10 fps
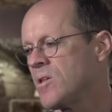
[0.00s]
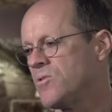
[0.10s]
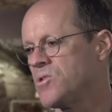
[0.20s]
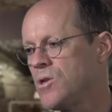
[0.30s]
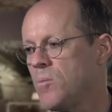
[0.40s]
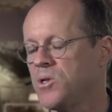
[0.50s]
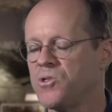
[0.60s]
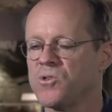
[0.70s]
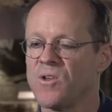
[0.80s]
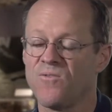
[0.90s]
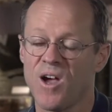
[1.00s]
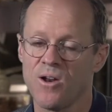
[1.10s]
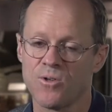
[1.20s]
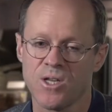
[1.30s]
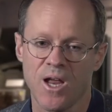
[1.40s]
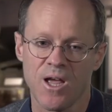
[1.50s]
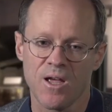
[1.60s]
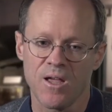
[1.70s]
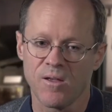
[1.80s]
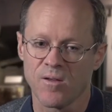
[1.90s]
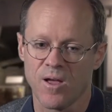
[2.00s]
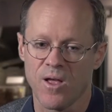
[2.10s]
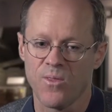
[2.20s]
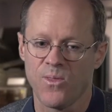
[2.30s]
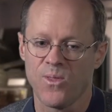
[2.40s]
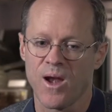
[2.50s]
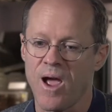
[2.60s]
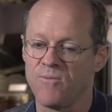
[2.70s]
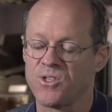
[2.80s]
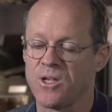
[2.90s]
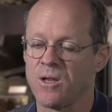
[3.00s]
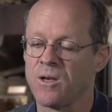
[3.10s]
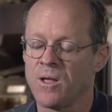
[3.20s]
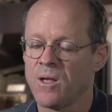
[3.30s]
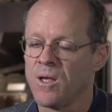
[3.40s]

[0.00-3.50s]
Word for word: So nobody's using FIDO today that I've seen.